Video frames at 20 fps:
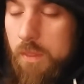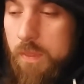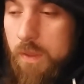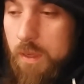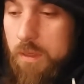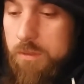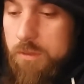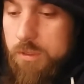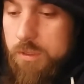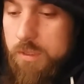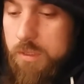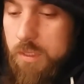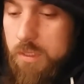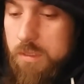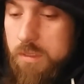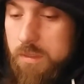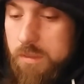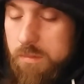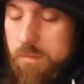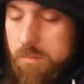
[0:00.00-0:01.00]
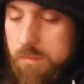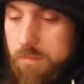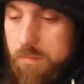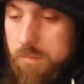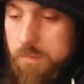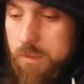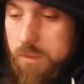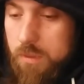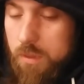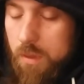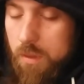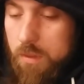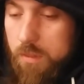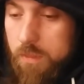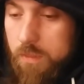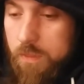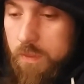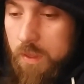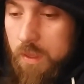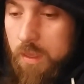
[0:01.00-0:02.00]
I think I just need to
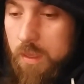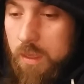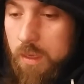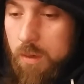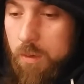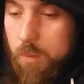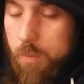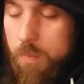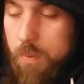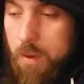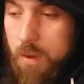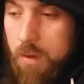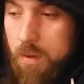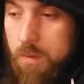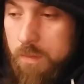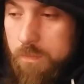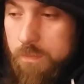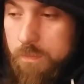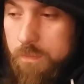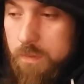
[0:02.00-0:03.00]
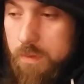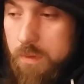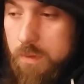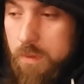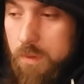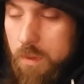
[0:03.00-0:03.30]
start thinking up of...